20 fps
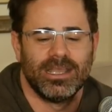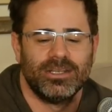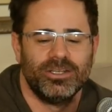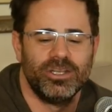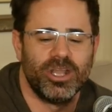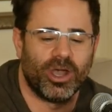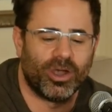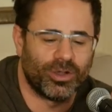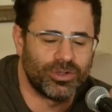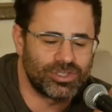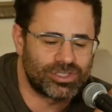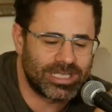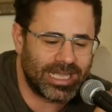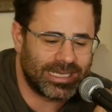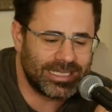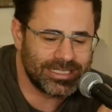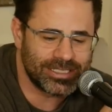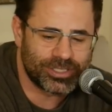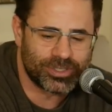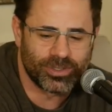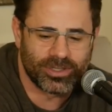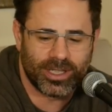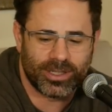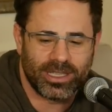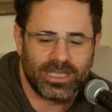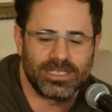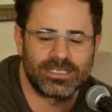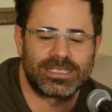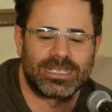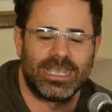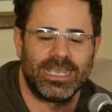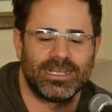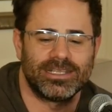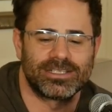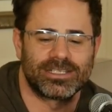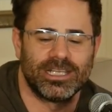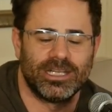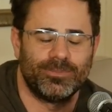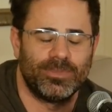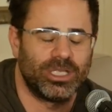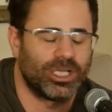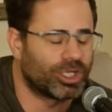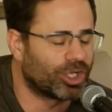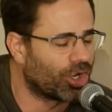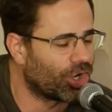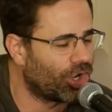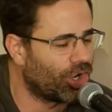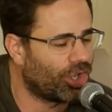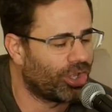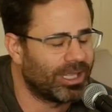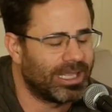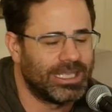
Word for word: knows that his his kid is going to be a girl.